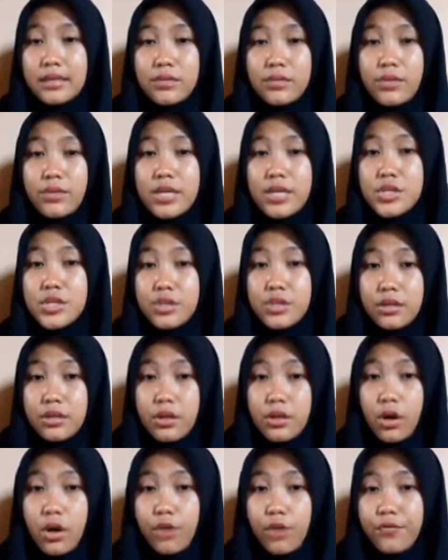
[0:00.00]
the duration
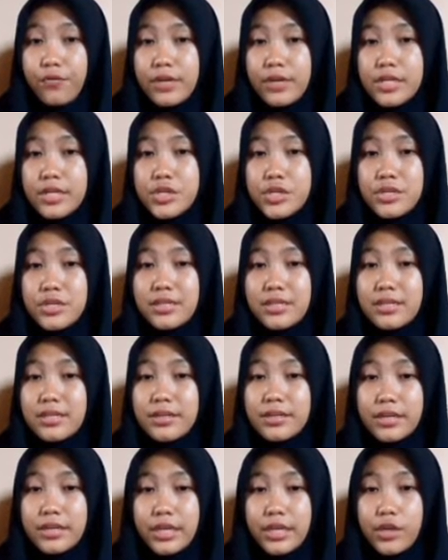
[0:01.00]
of each
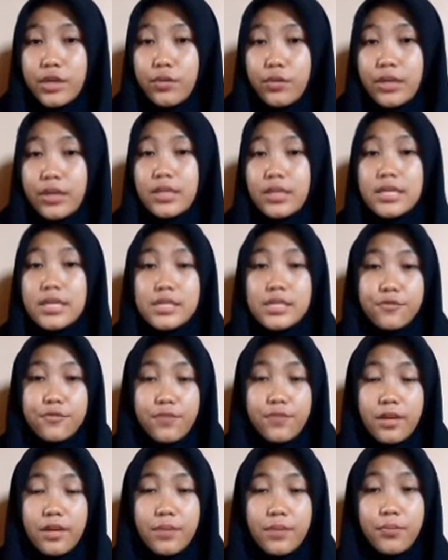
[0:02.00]
learning unit is
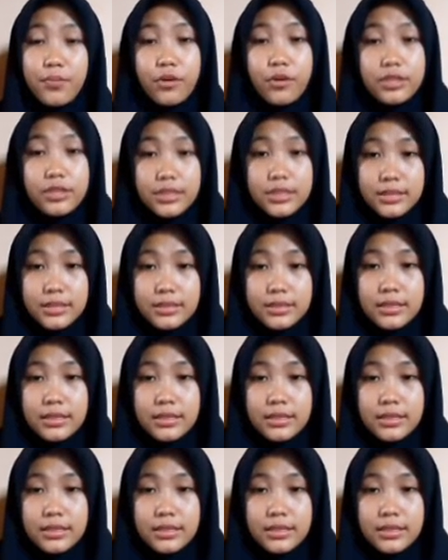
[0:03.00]
very important,